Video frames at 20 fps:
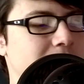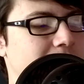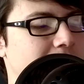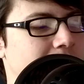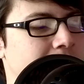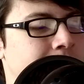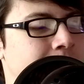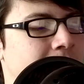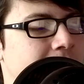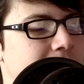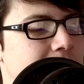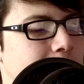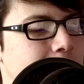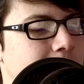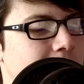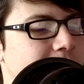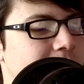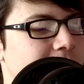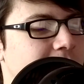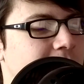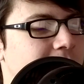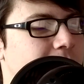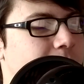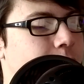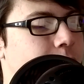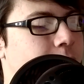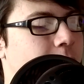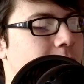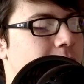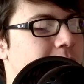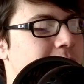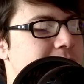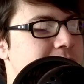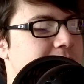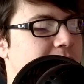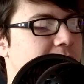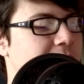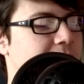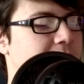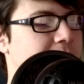In fact, I'm not really going to focus
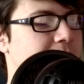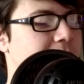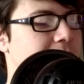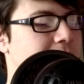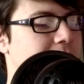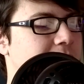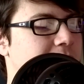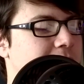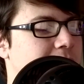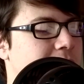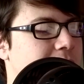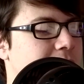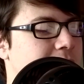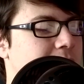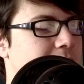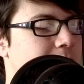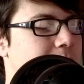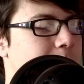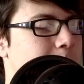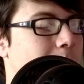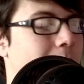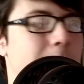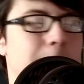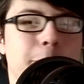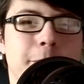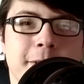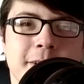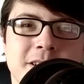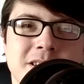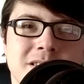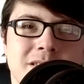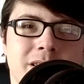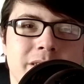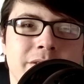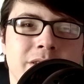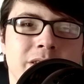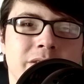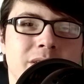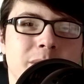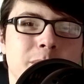on my personal
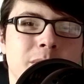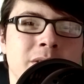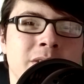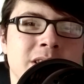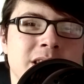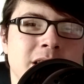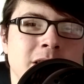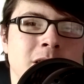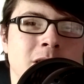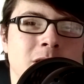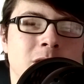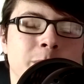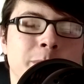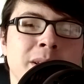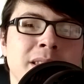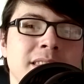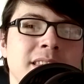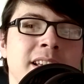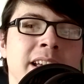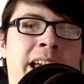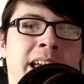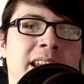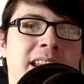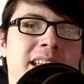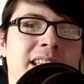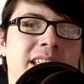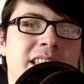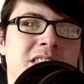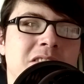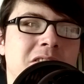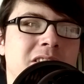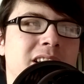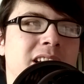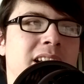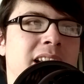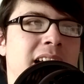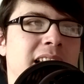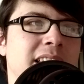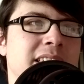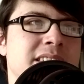review of the movie as a whole, but look at it through an
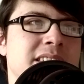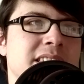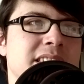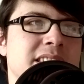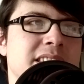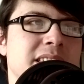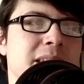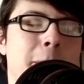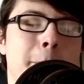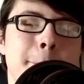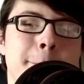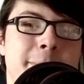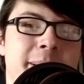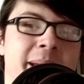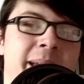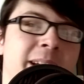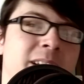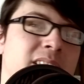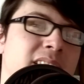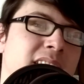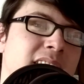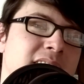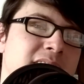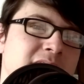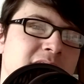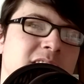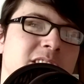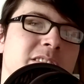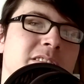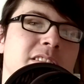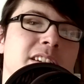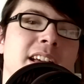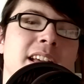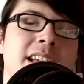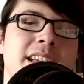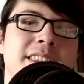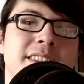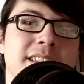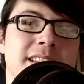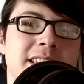analysis comparing it to
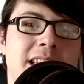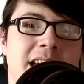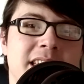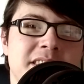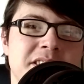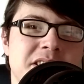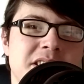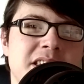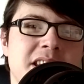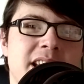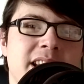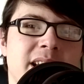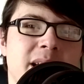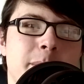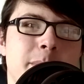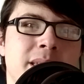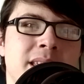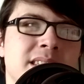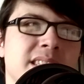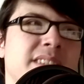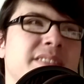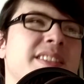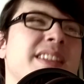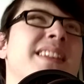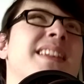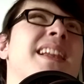The Last Jedi, because I've seen